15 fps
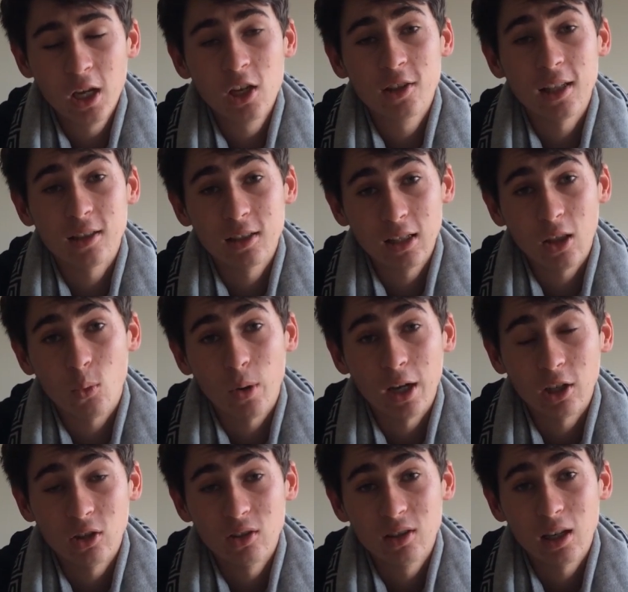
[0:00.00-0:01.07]
So that's another way
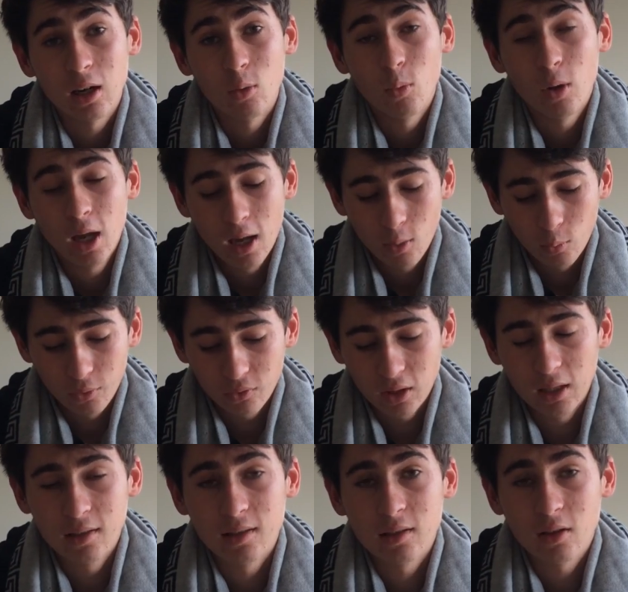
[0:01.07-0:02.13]
you can tell with the
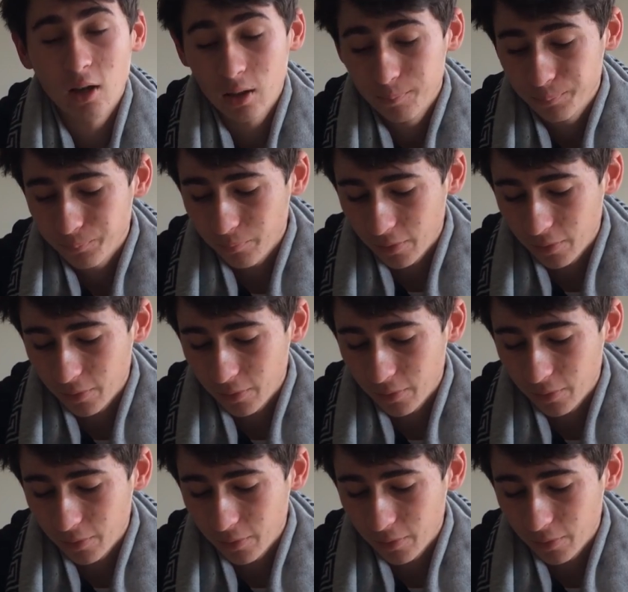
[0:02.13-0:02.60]
inside.